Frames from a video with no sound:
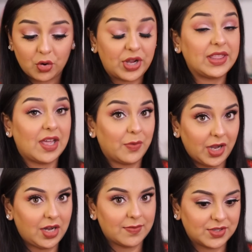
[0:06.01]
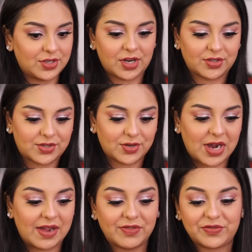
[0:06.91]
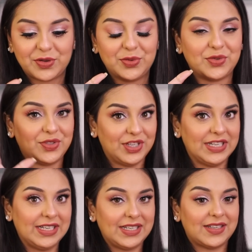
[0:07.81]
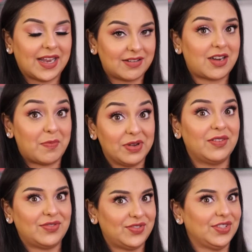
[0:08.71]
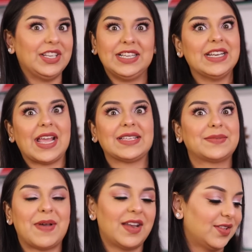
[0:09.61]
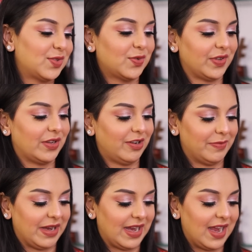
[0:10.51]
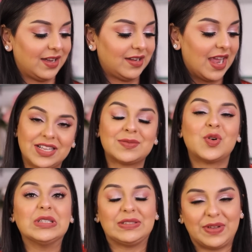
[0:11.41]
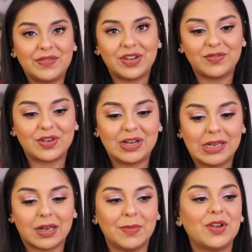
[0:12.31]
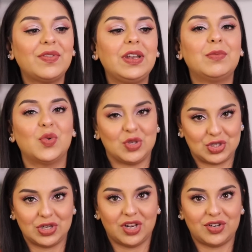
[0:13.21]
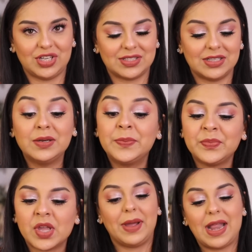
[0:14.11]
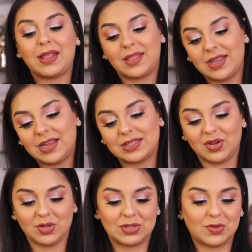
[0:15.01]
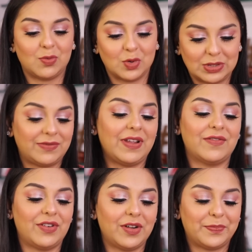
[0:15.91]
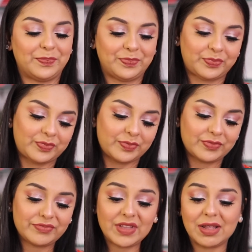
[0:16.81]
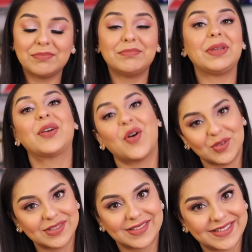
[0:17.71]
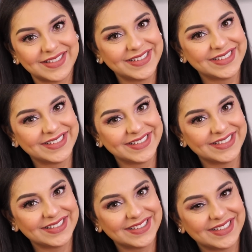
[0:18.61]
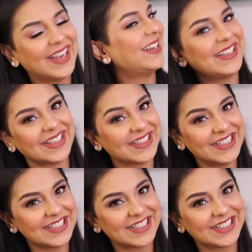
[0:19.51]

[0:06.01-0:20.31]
Okay, then when it comes to drugstore, I have a few really, like a couple of really nice palettes over here in my hand. It's most favorite for a little bit of an emotional reason, but I think it's also most favorite because. Any guesses?